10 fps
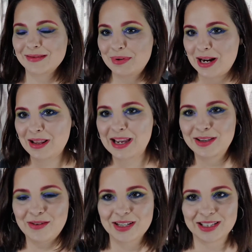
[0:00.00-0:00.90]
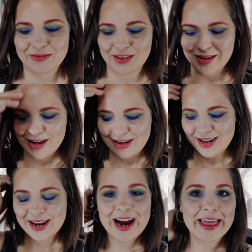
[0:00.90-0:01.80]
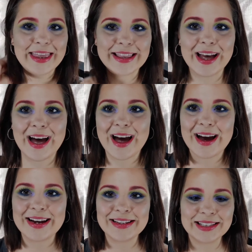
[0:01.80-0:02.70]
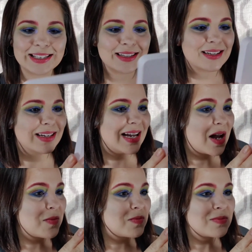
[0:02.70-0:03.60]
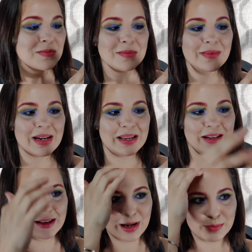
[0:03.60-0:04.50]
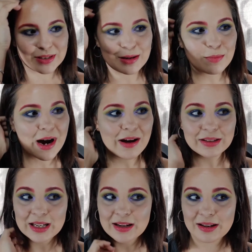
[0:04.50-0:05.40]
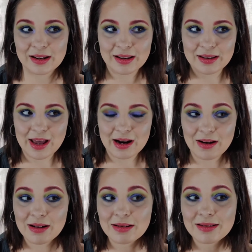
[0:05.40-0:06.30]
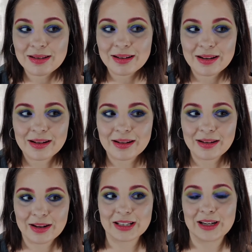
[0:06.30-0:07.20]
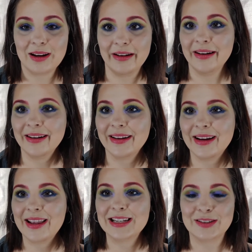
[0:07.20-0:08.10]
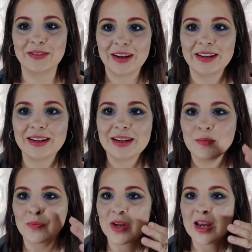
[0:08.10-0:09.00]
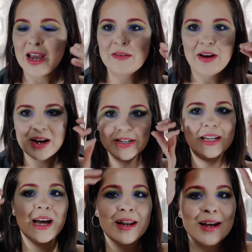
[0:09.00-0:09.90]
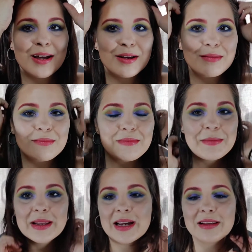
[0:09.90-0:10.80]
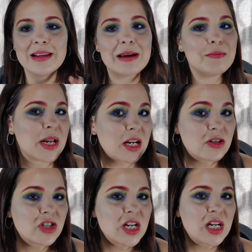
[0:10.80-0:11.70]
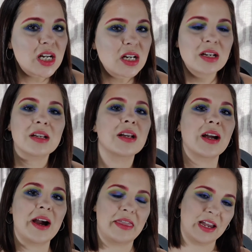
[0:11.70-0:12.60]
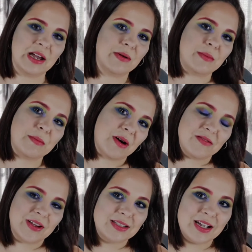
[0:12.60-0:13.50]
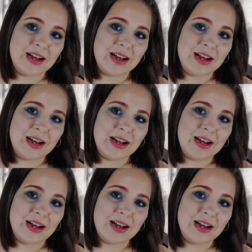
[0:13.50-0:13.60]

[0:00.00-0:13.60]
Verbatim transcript: But I like the rest of the look. I think the eyes and the lips and the brows, like, that all looks good and is fun. If I just had maybe like a light pink cheek, I think it would have been perfect.